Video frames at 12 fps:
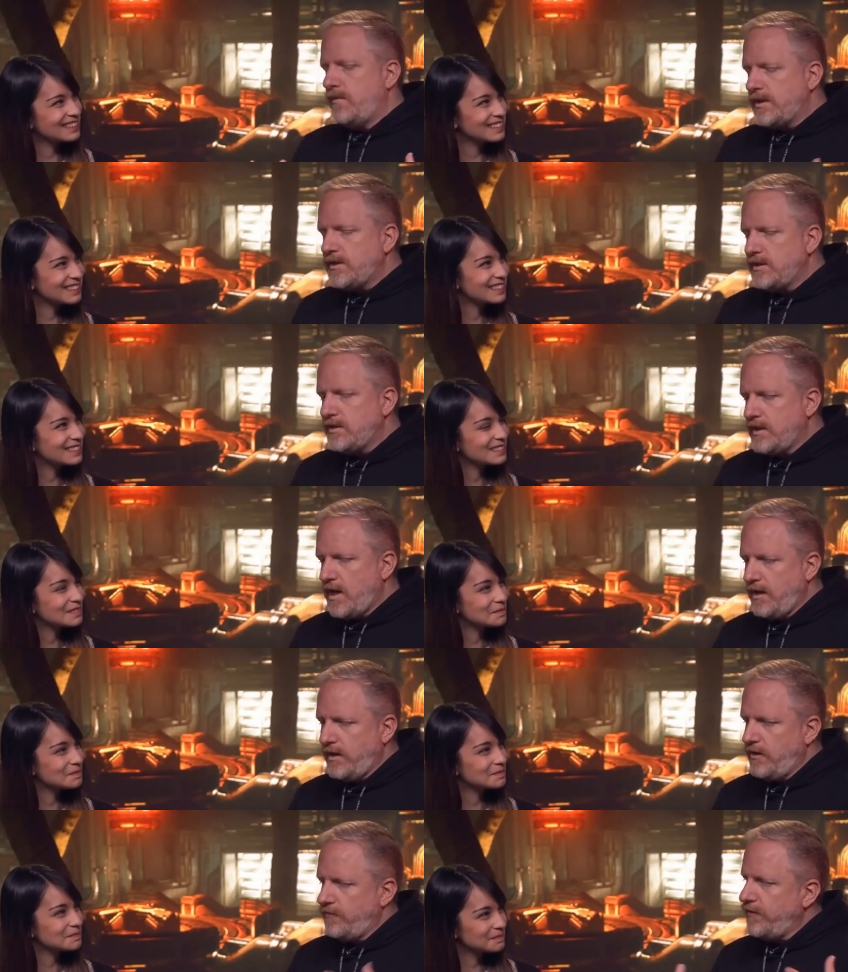Speaker 1: this is the kind of year
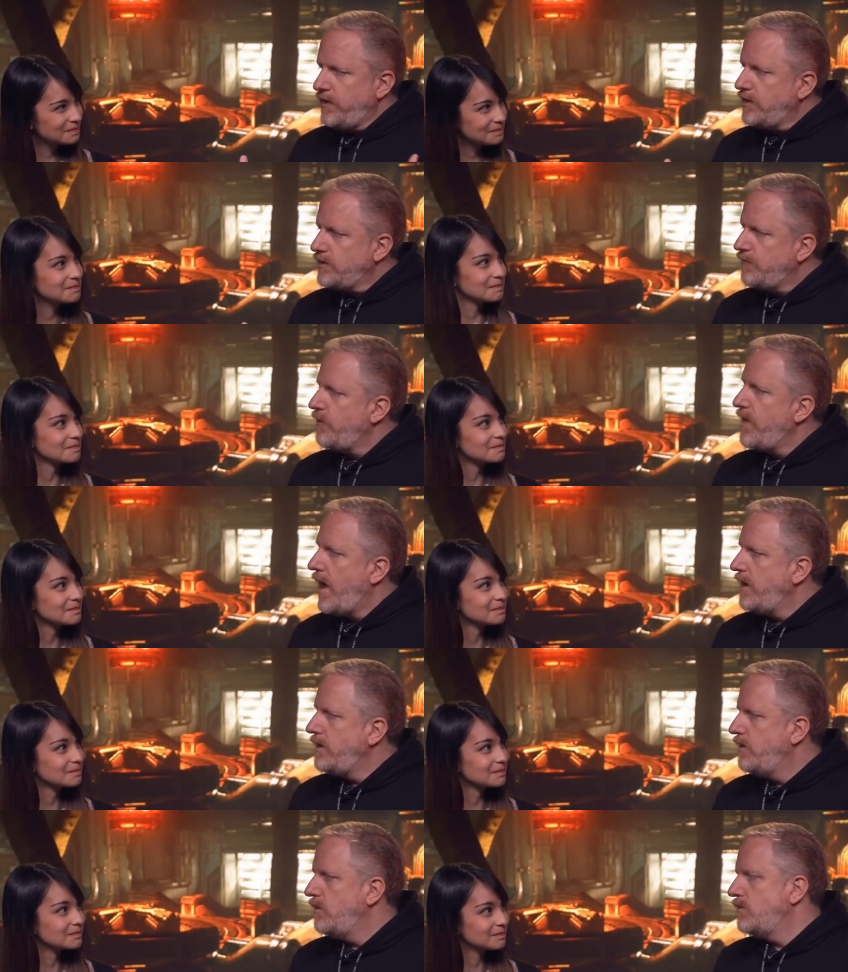for Gears for that. You
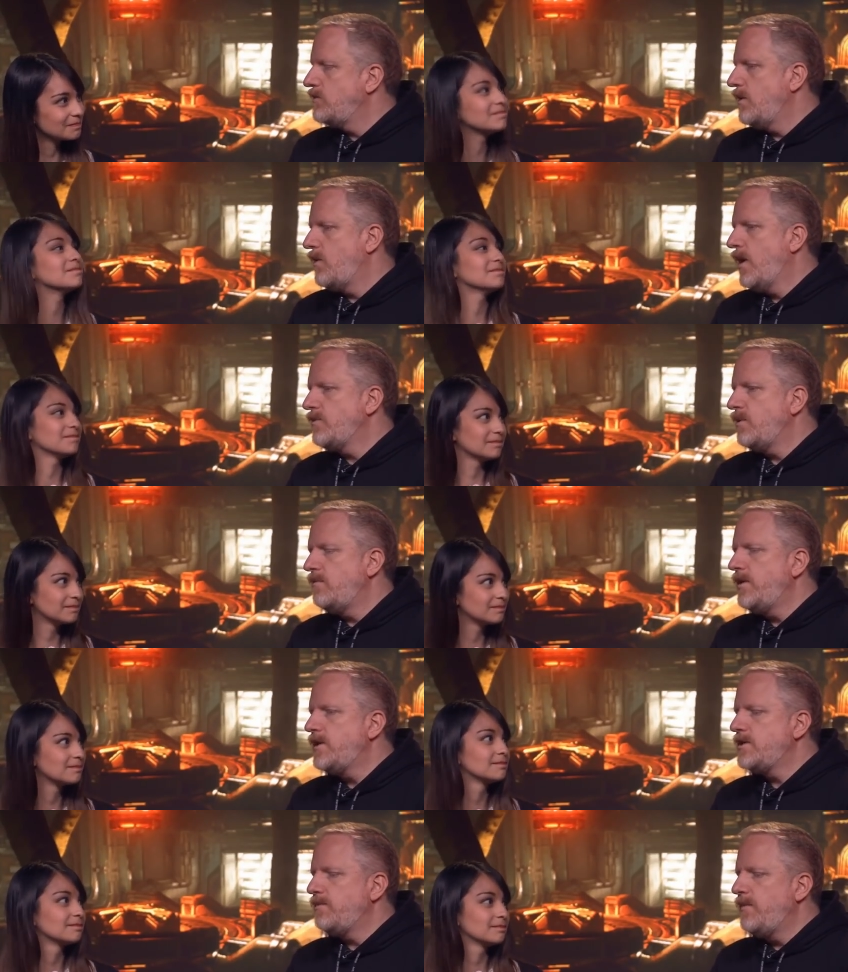know, as, as we
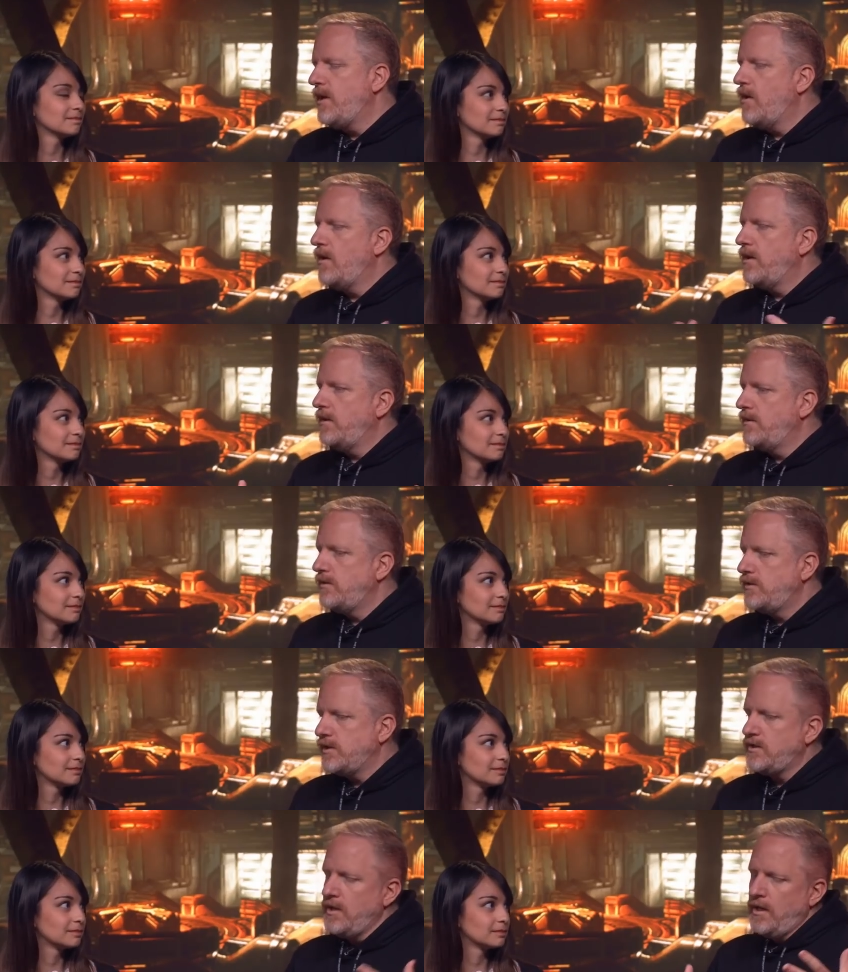reached beyond
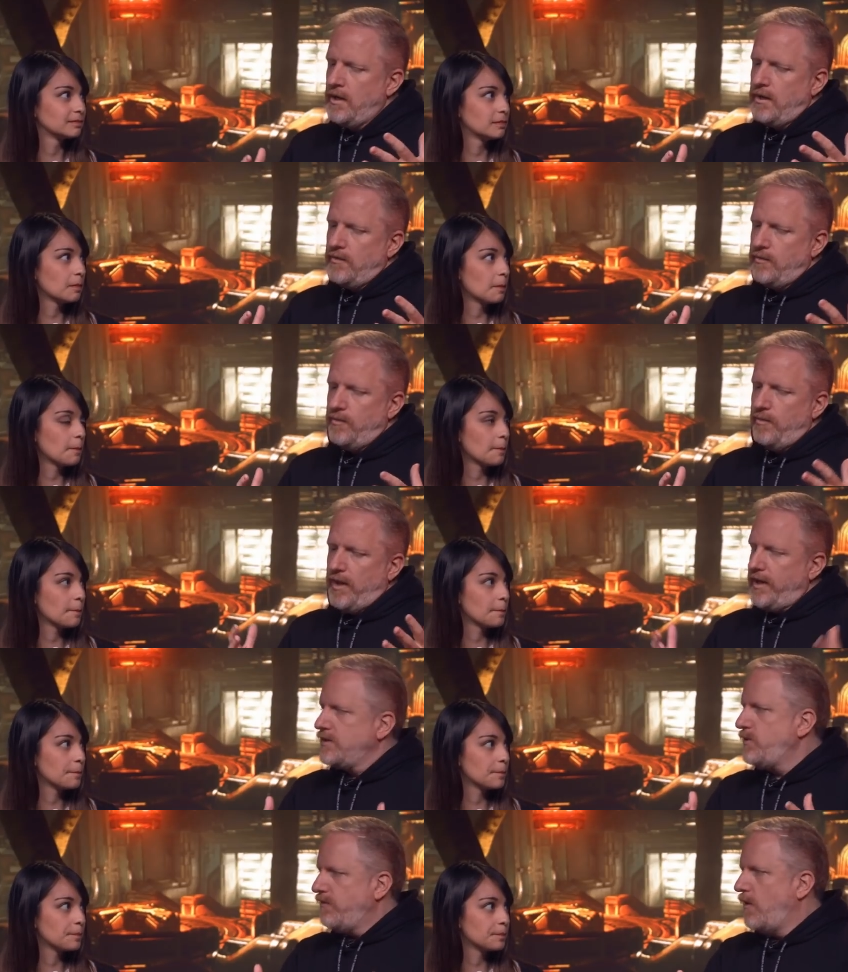just players
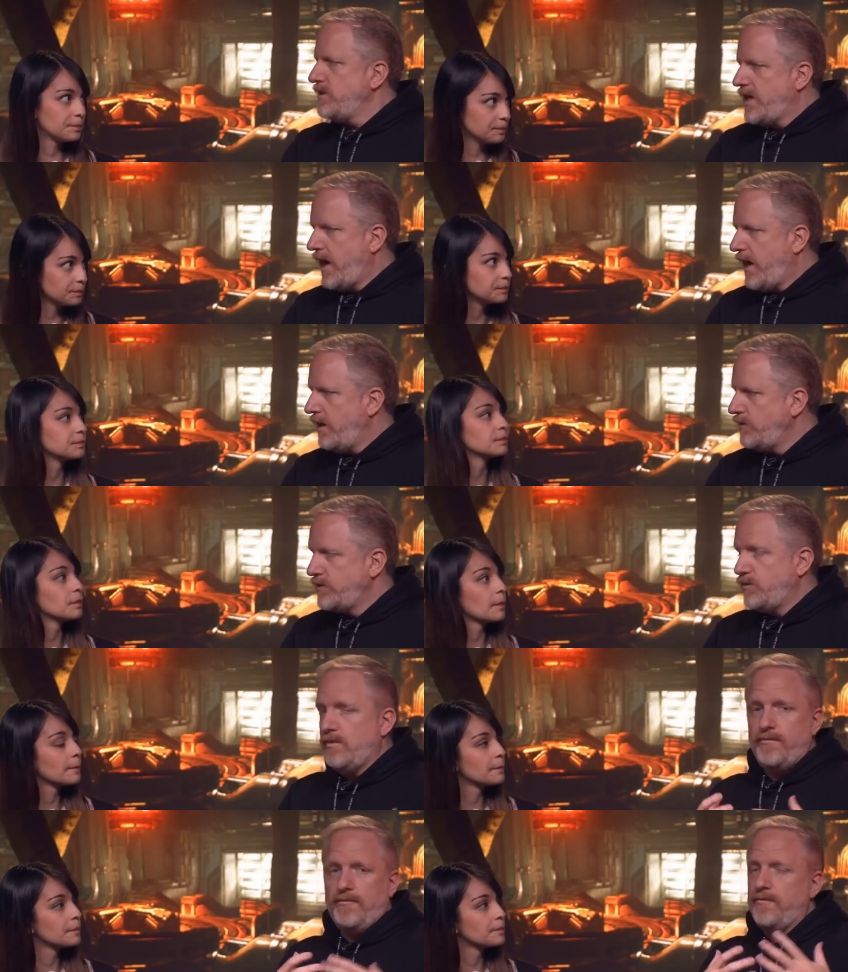we've always had, which we're
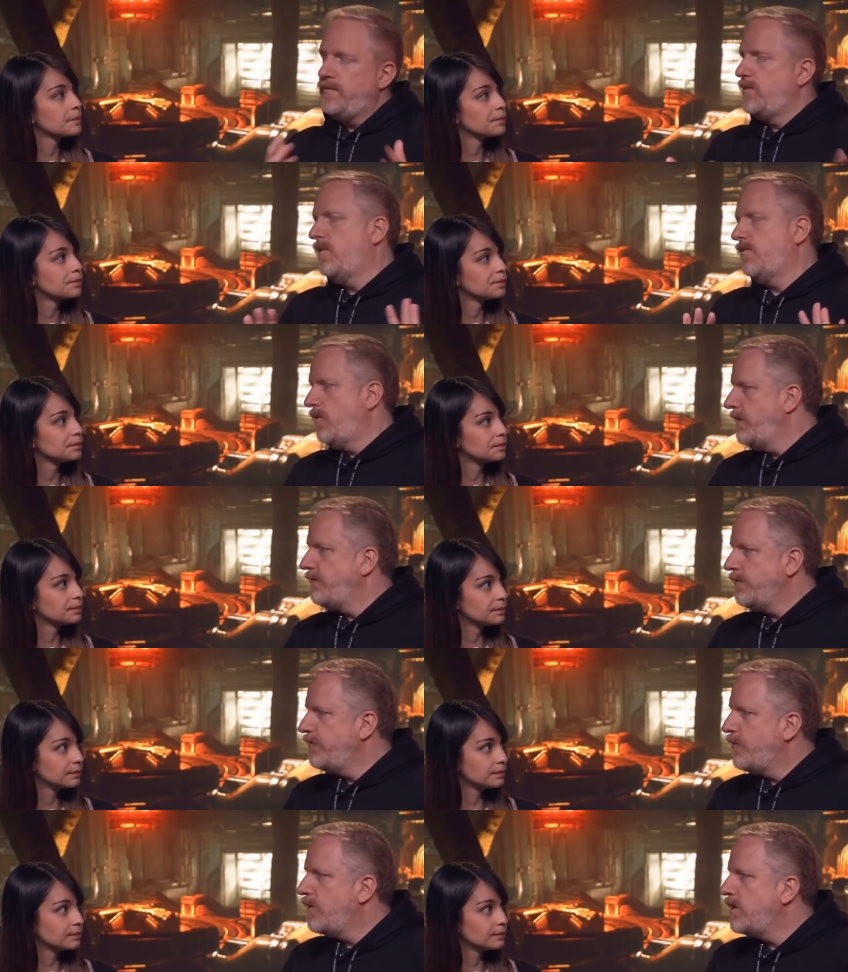grateful
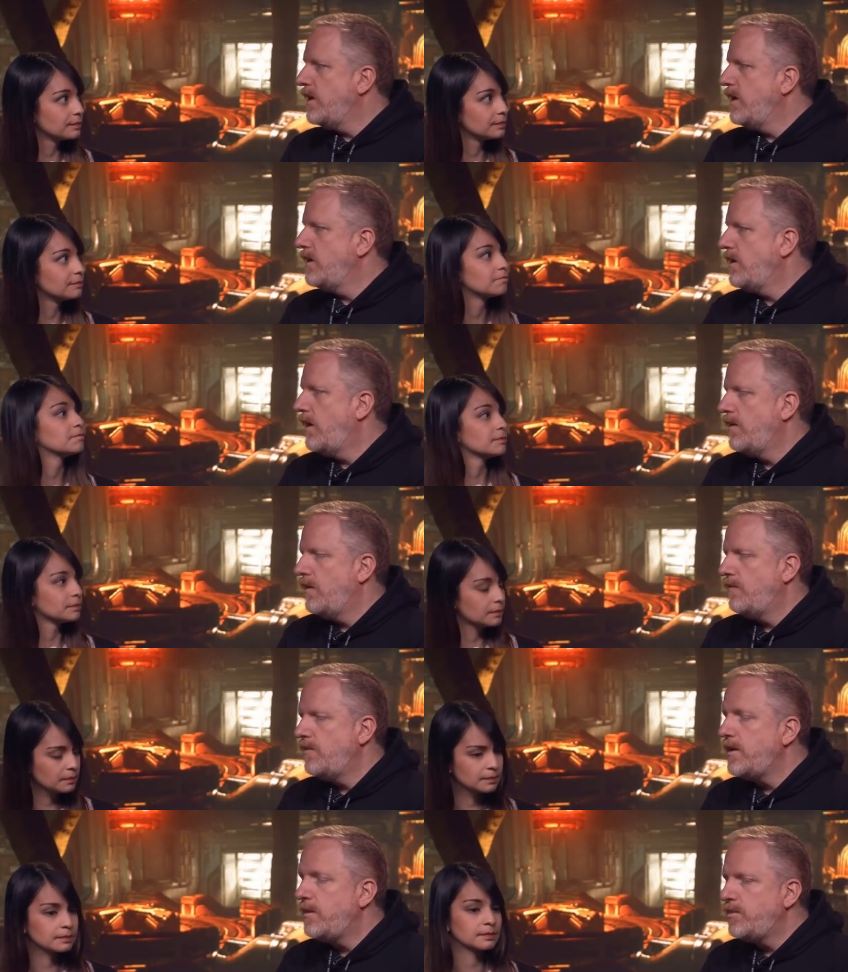for and are really
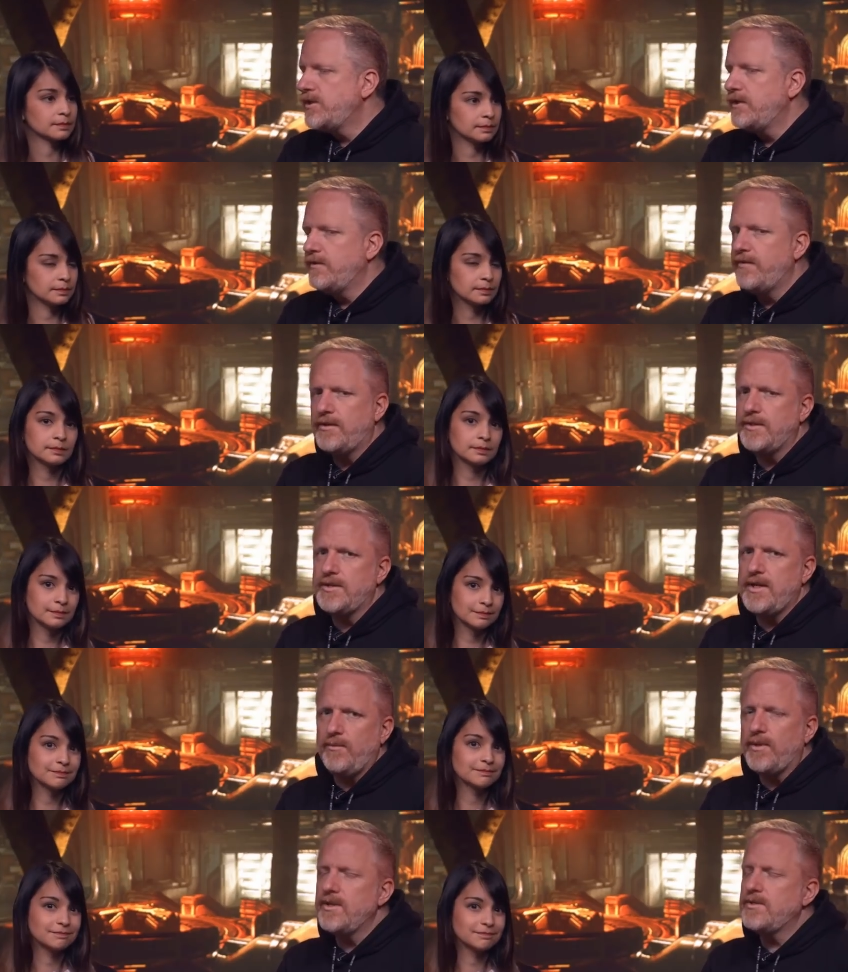appreciative that they have stayed with
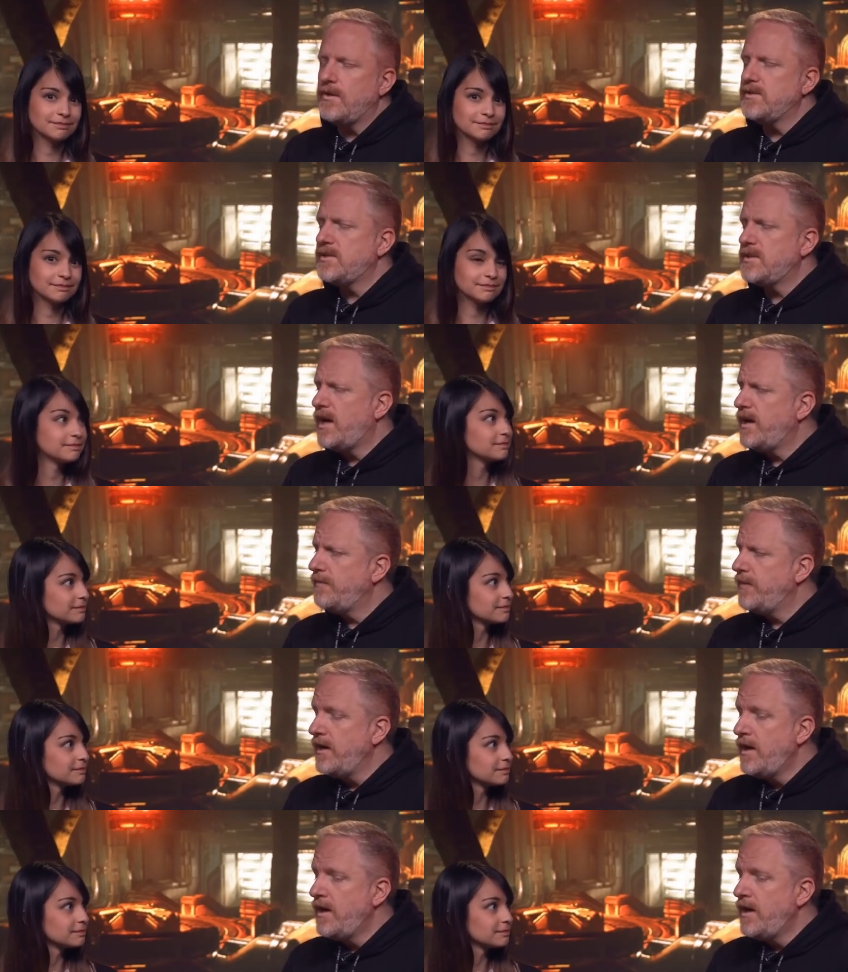us all this time. But